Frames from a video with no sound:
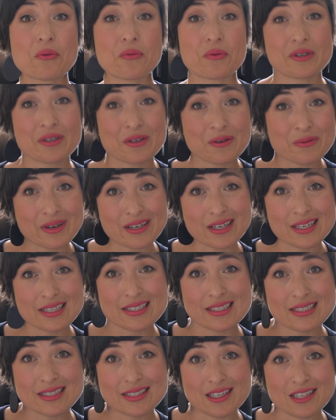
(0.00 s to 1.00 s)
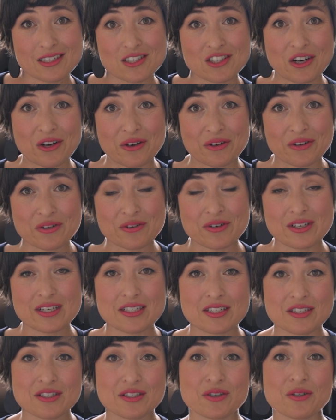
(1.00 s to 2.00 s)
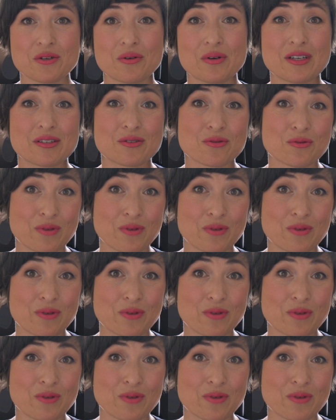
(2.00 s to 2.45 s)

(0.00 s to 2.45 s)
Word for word: When you're ready to teach, all you need to do is